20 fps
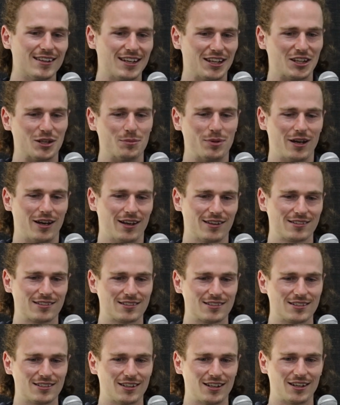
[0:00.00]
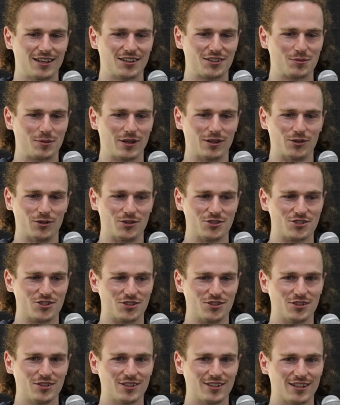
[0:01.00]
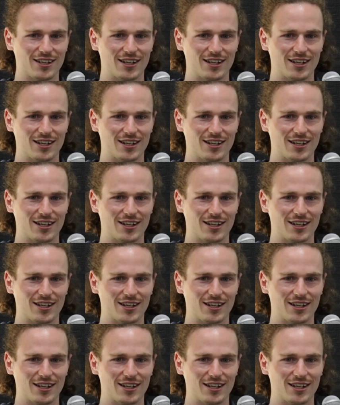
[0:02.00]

in the past, it's been alluded to.